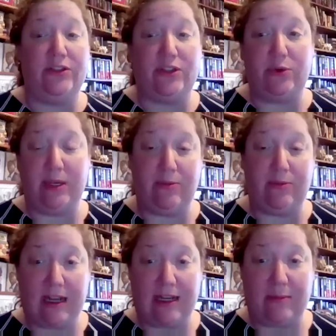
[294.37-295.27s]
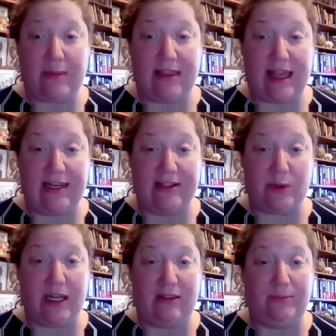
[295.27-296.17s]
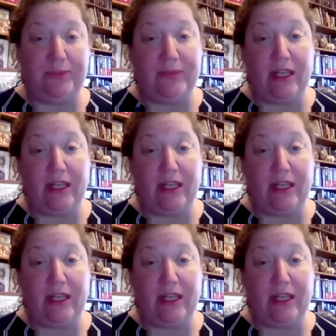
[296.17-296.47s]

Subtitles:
So we recommend that as well.